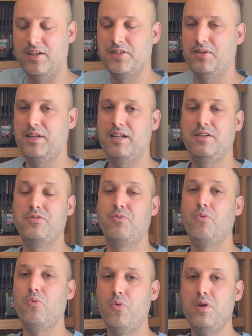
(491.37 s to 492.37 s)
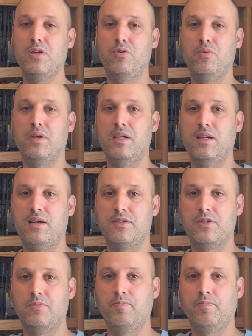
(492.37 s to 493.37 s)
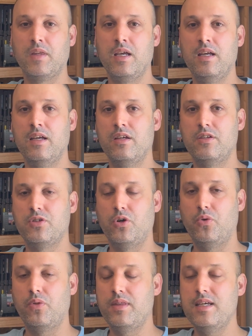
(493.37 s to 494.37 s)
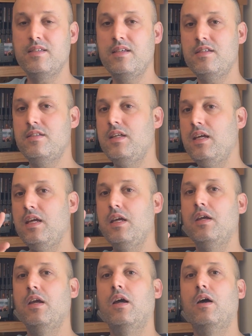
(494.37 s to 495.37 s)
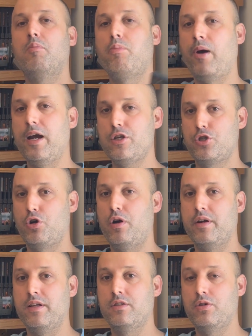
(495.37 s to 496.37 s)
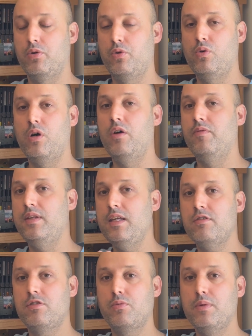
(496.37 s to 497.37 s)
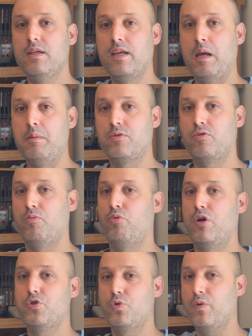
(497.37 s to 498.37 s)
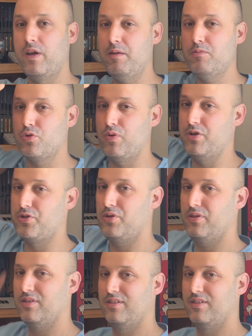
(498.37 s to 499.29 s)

So that is really, really awesome. So this is the price charting total of these 3 games from retrogametreasure.